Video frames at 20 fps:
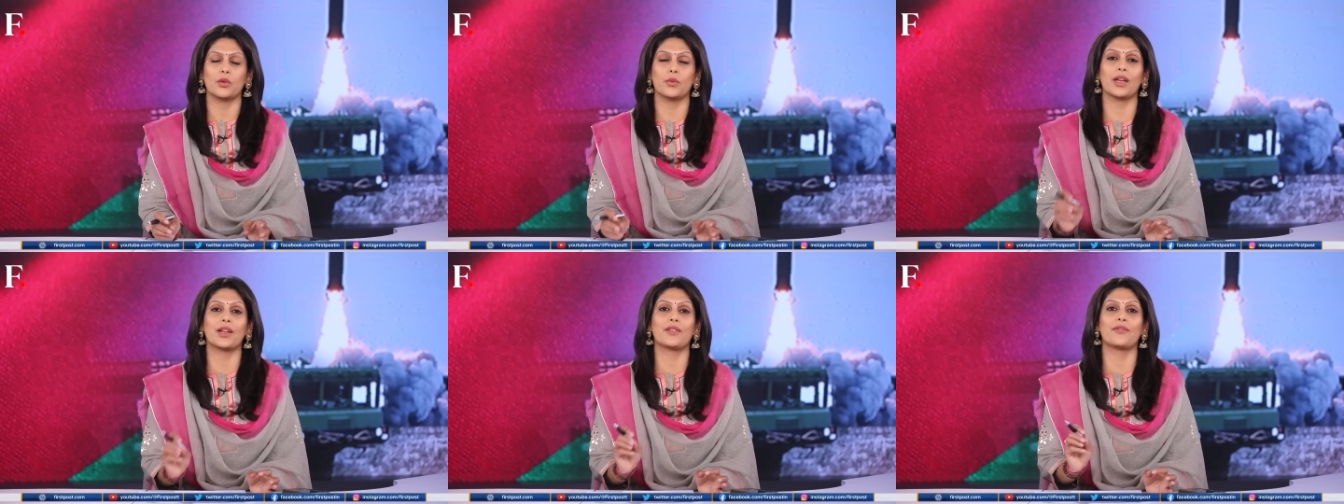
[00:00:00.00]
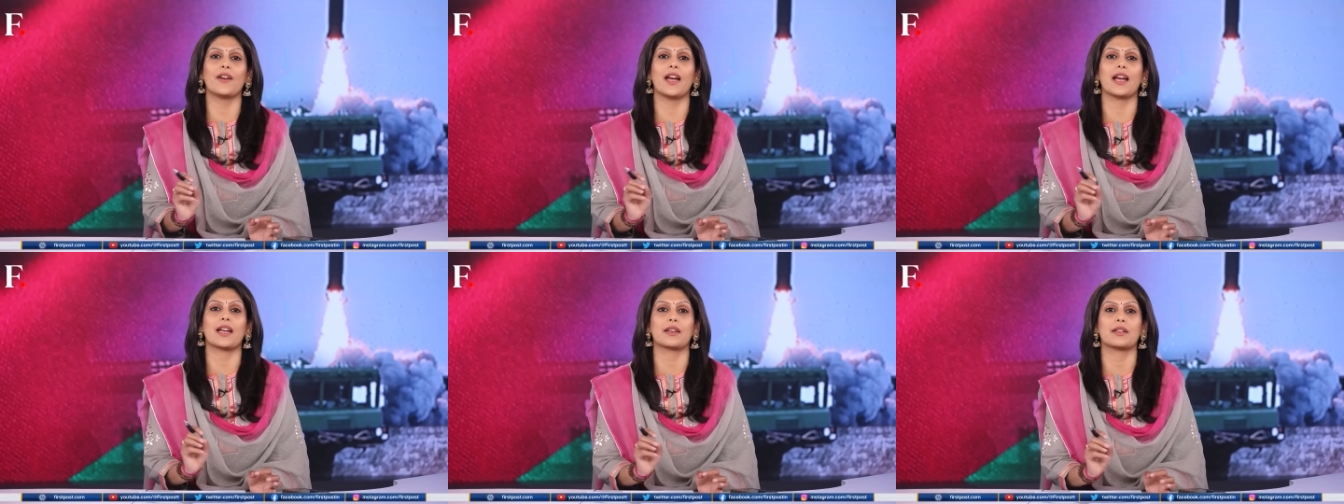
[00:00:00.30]

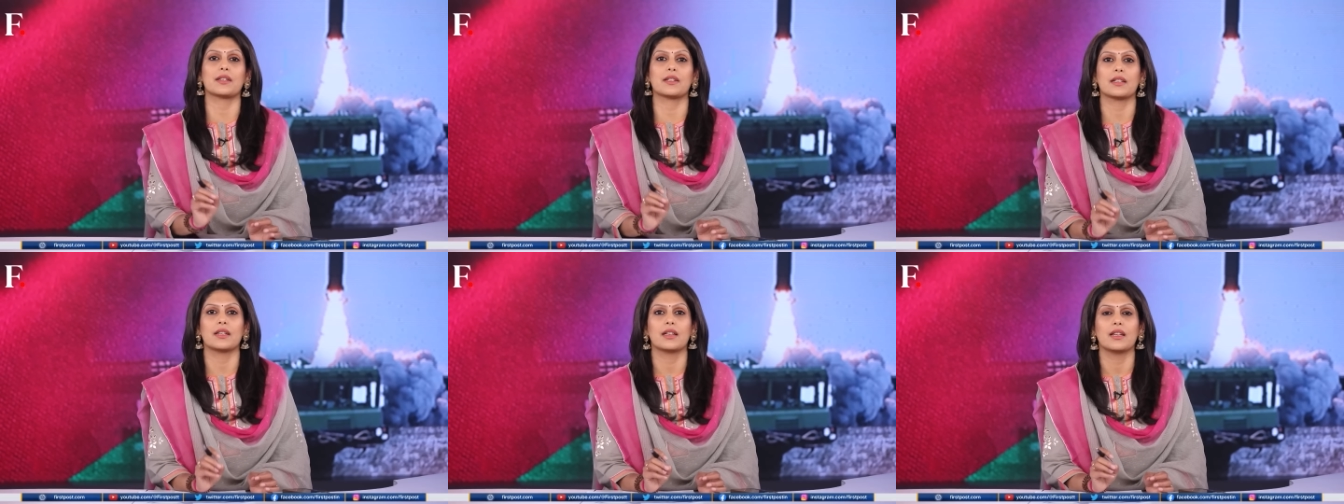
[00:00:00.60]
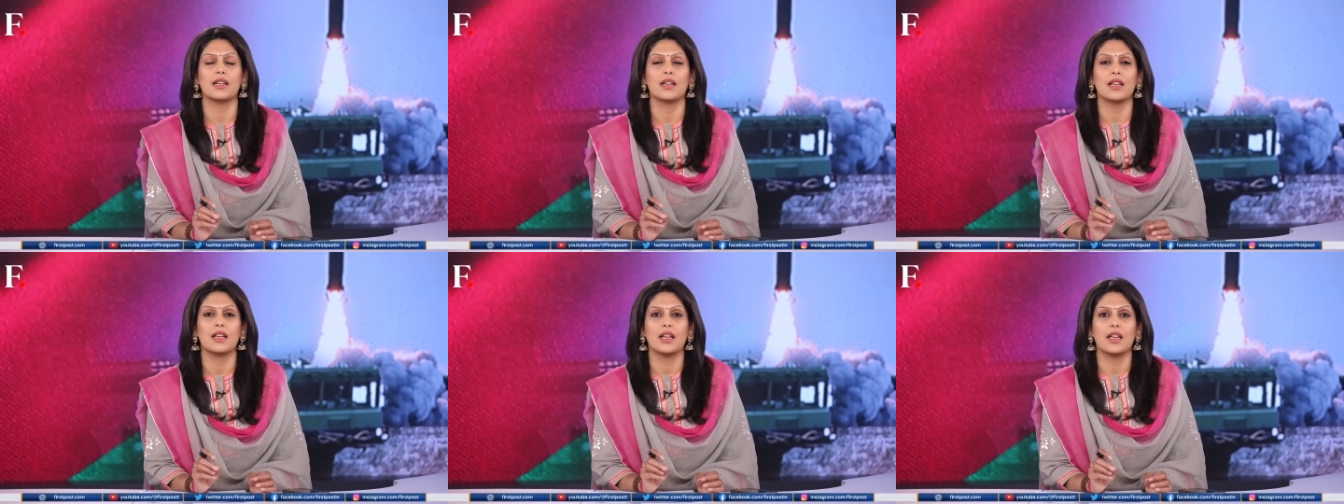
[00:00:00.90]
Quick fact,
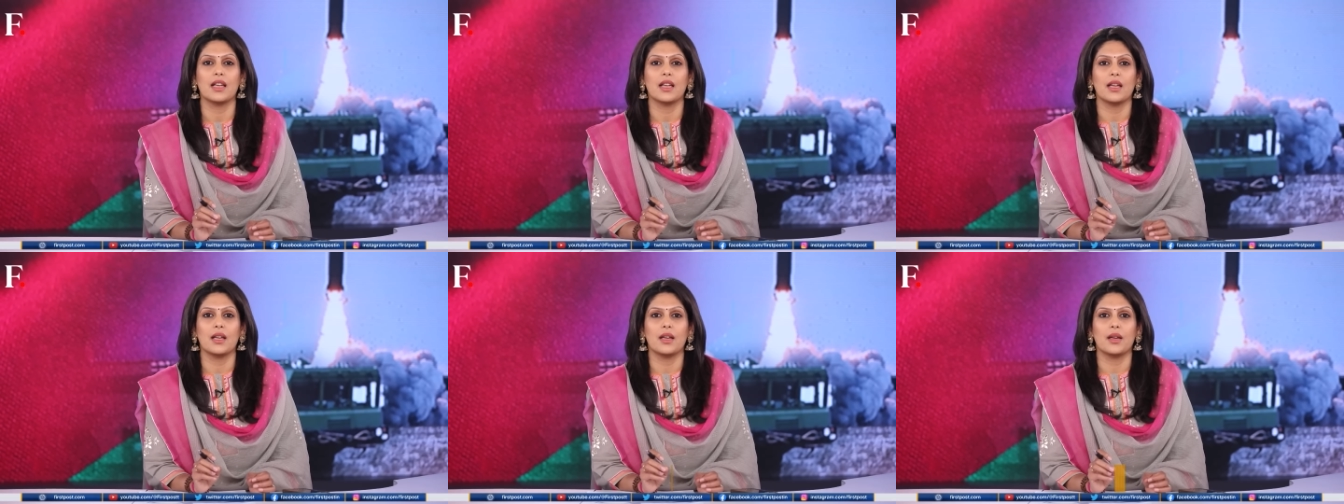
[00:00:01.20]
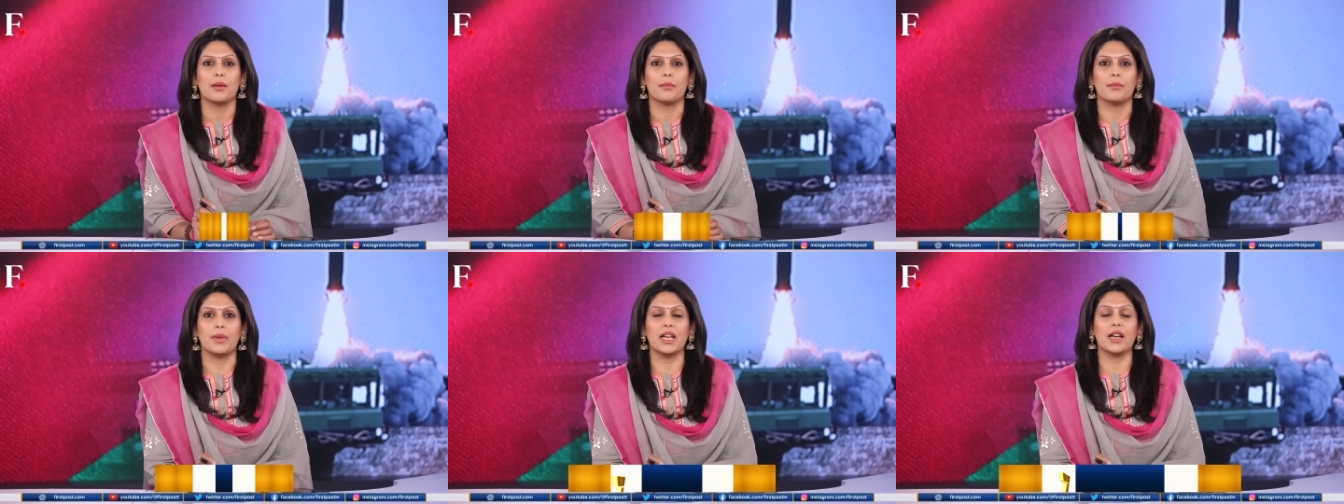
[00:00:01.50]

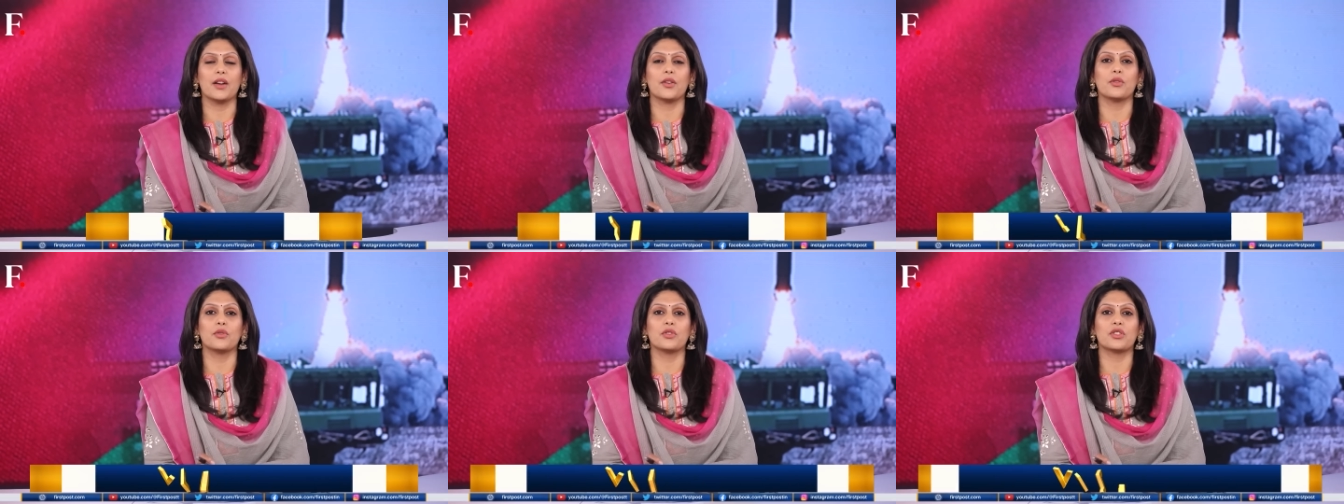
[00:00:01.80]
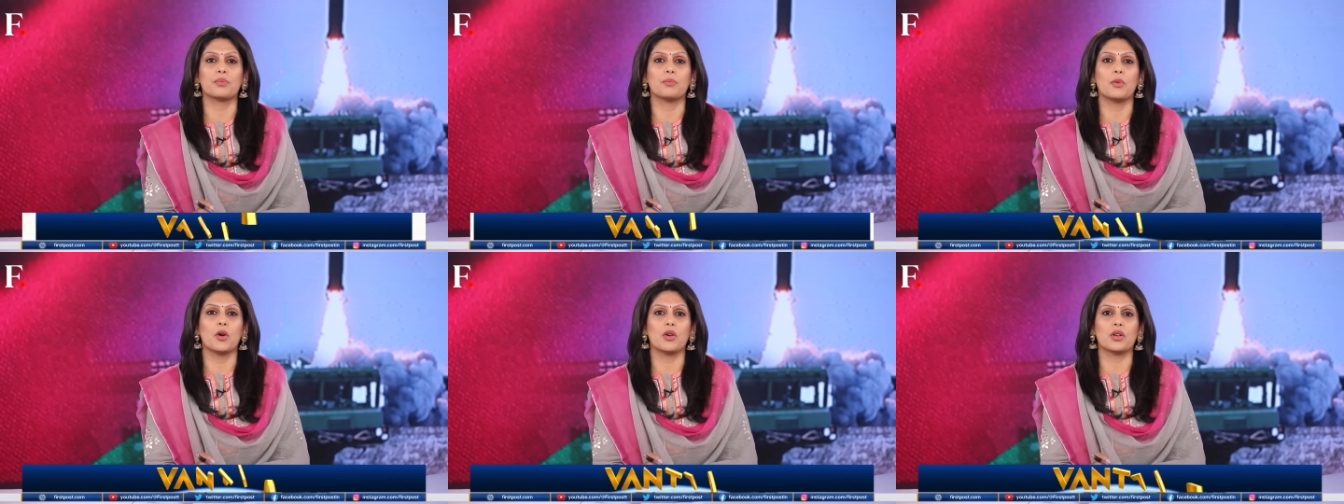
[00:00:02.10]

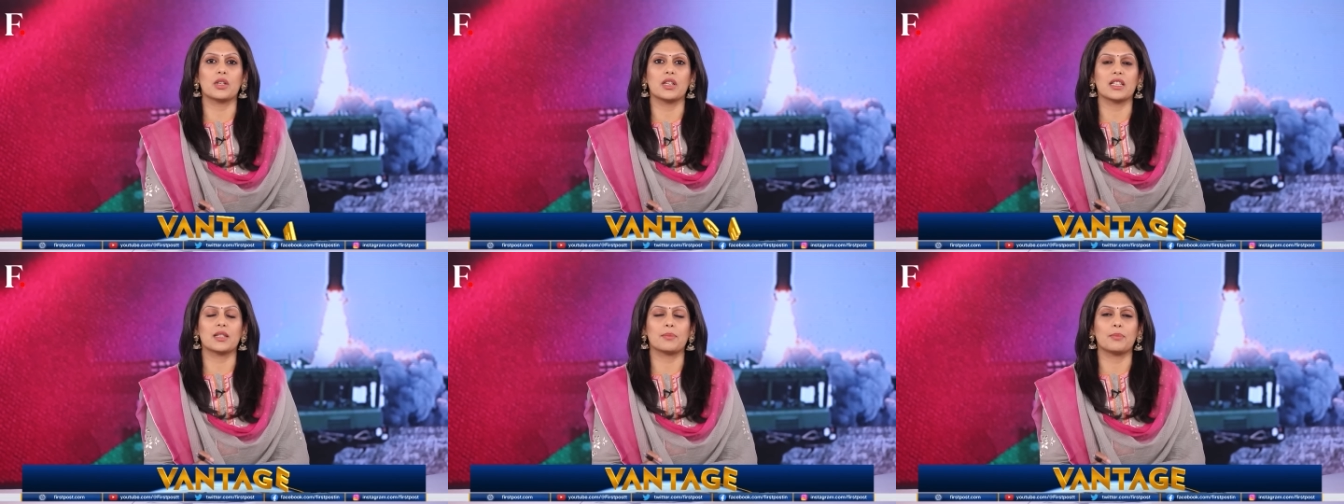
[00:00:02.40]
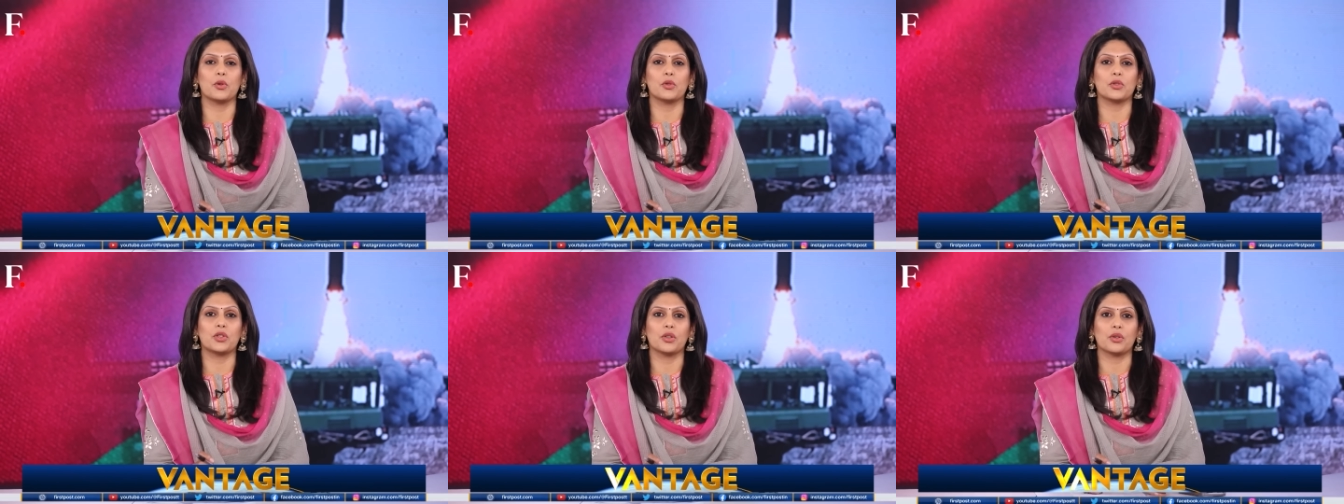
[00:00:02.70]
Belarus borders
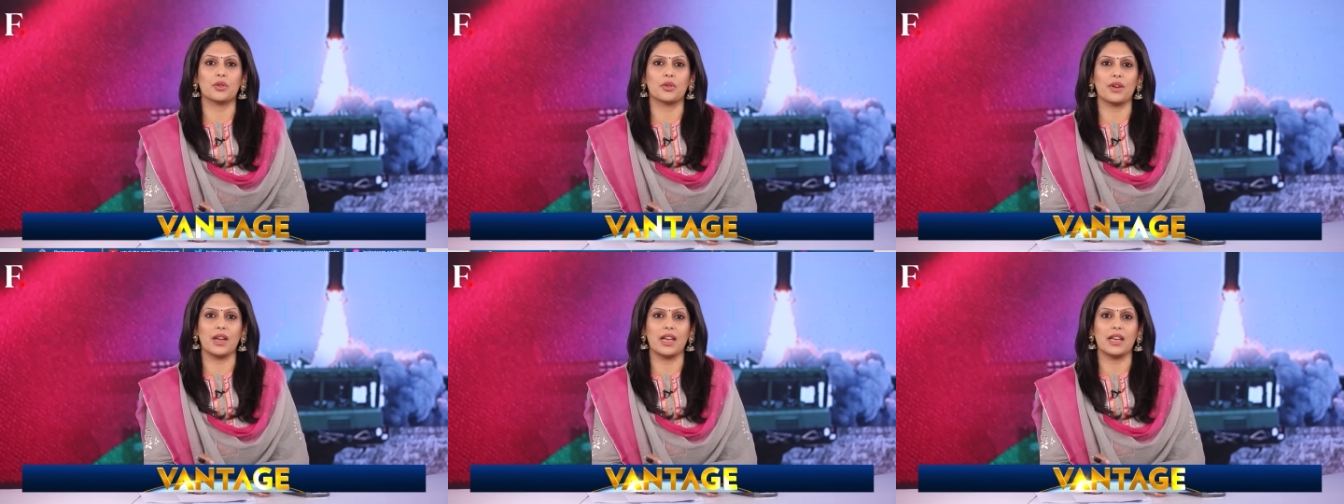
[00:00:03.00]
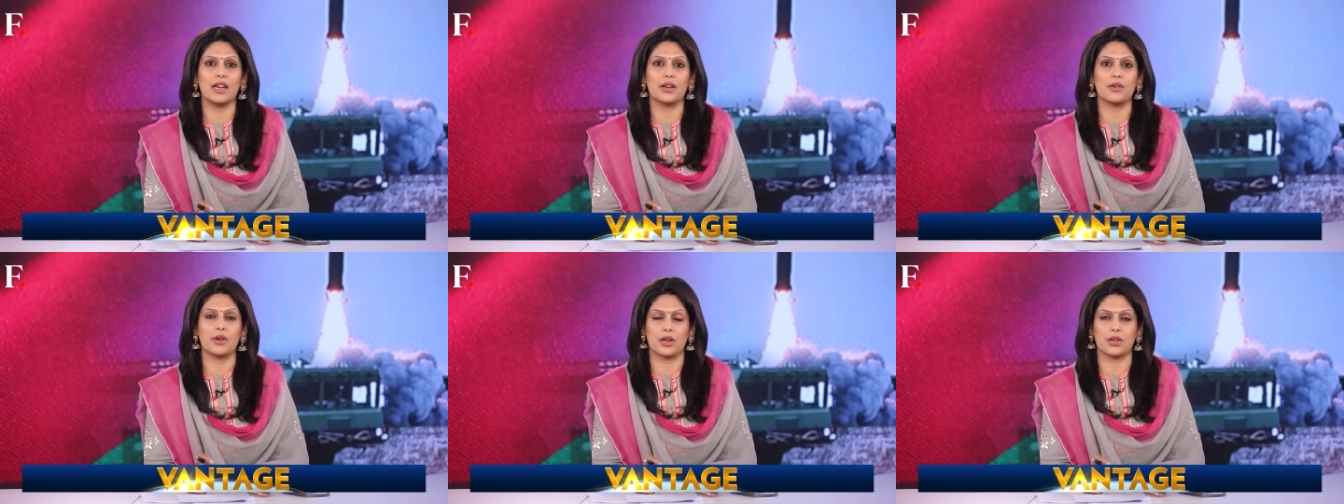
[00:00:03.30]
both
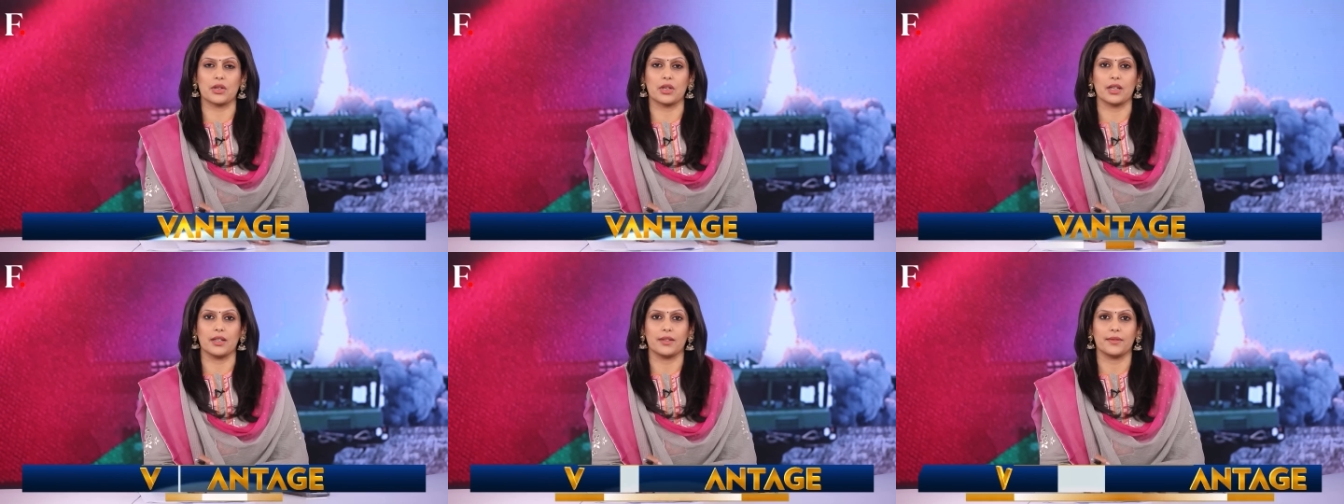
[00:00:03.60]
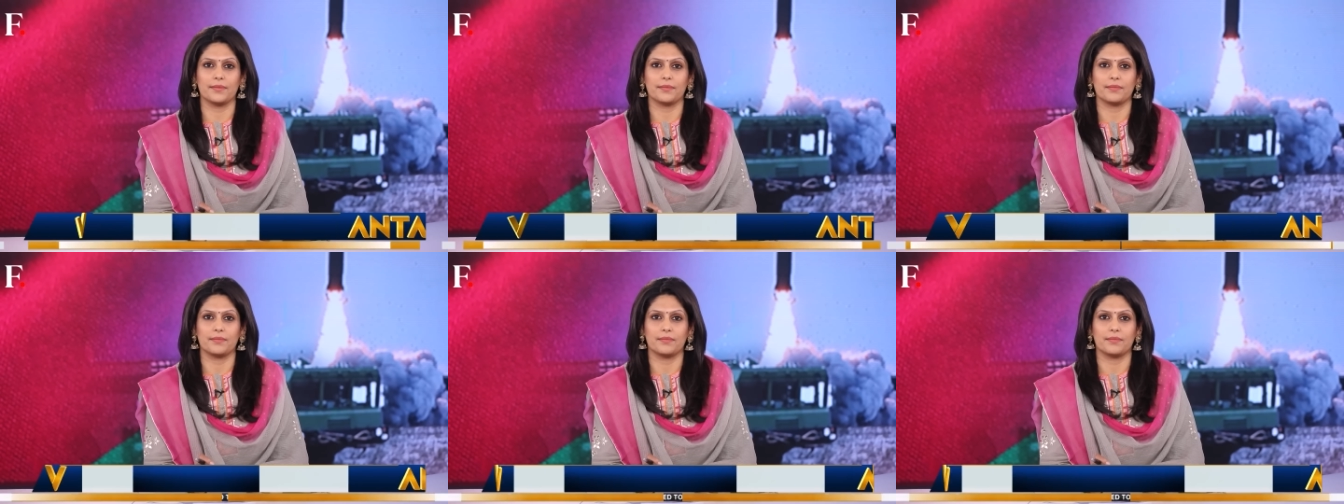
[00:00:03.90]
Ukraine and Russia.